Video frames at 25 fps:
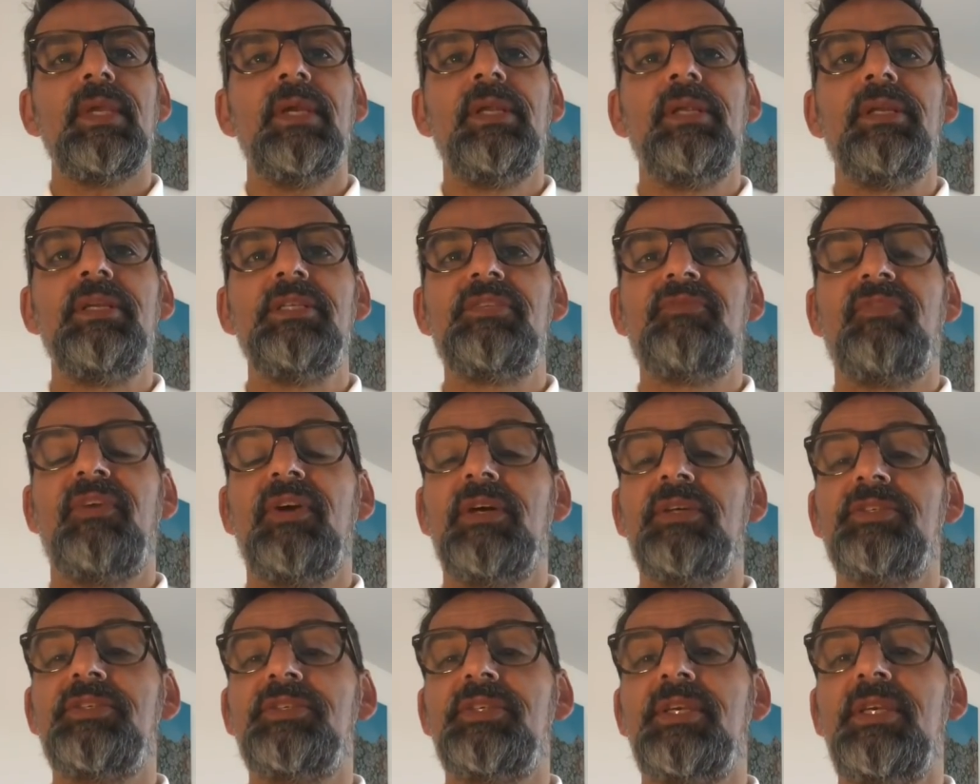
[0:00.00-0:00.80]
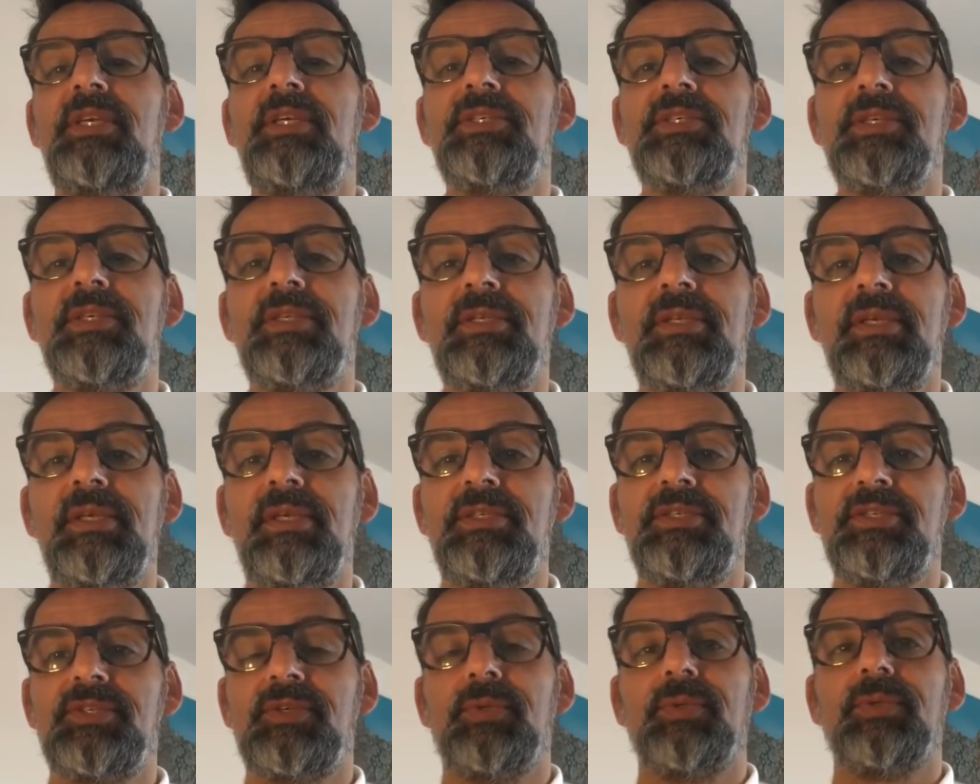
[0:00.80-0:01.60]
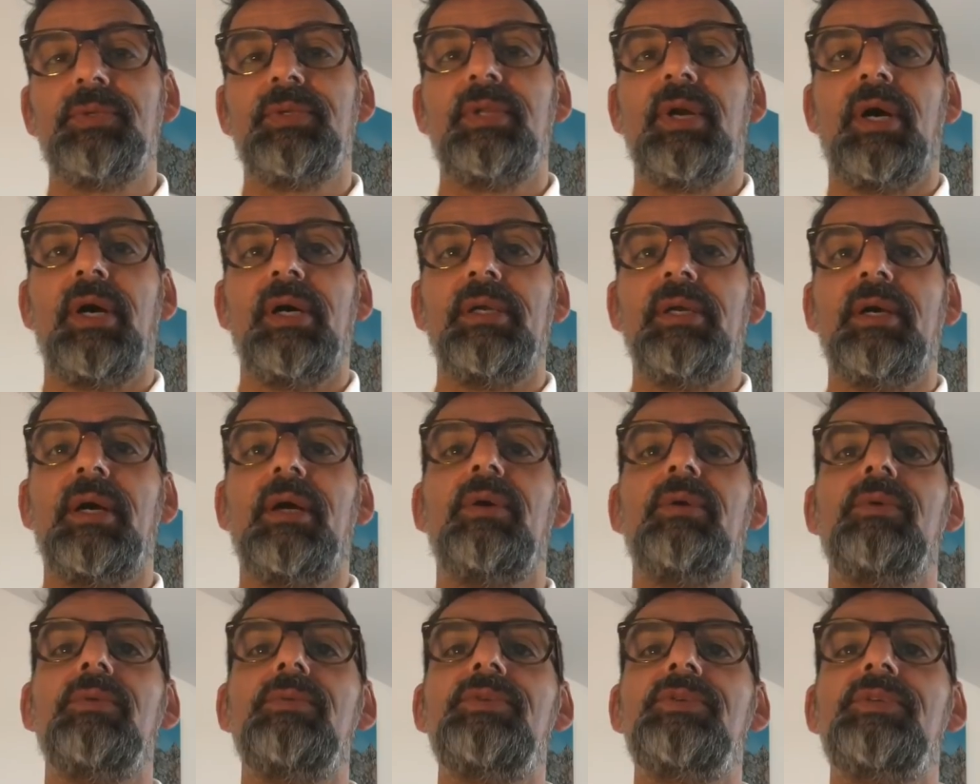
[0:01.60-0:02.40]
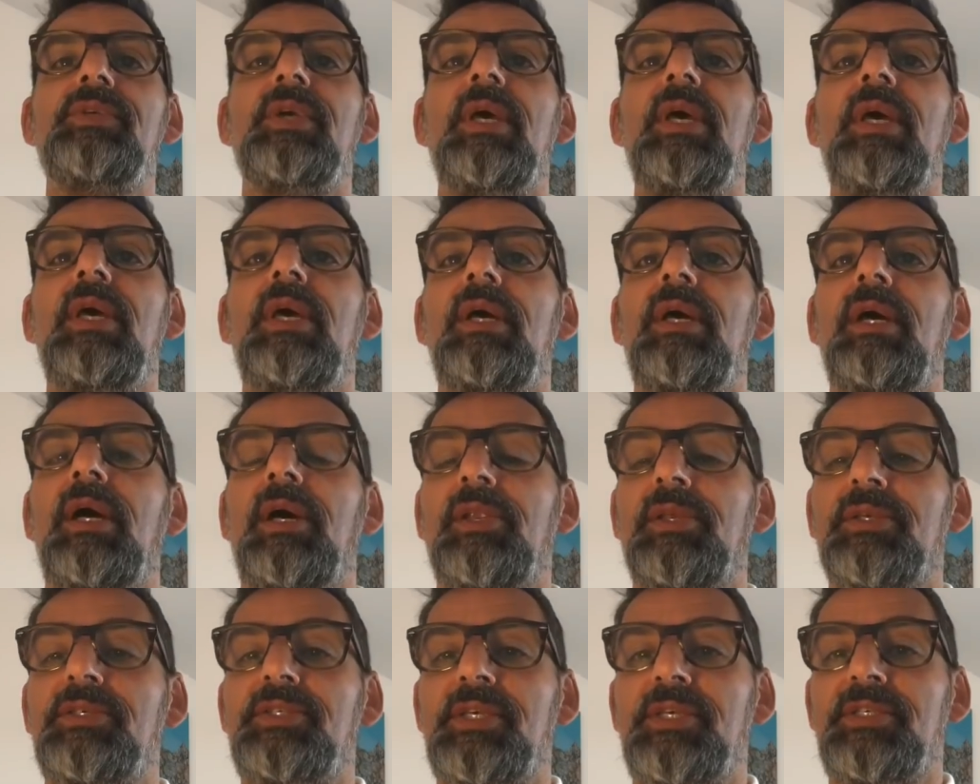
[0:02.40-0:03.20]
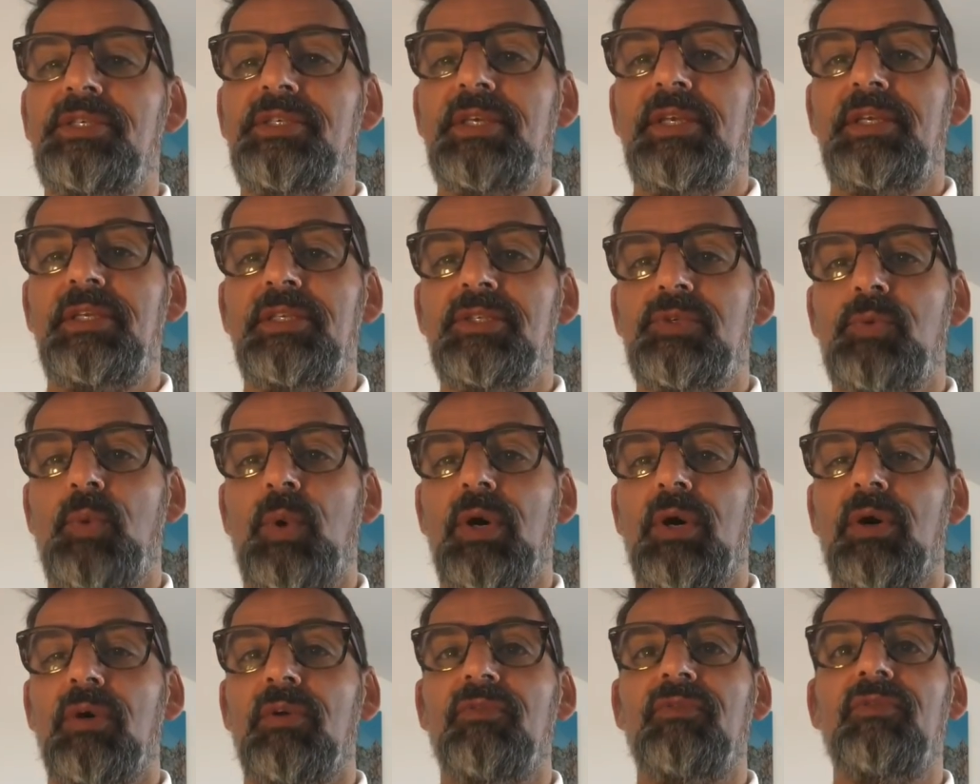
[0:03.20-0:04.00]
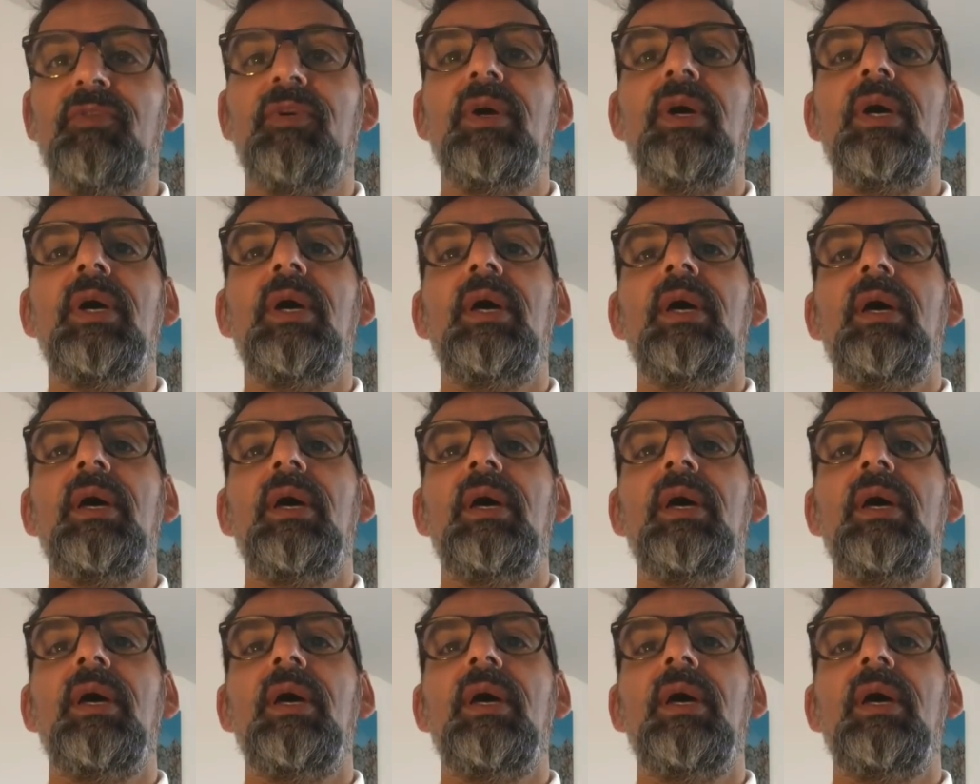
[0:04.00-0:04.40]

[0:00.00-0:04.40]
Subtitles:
In his first season, he scored 9 goals and assisted in 12.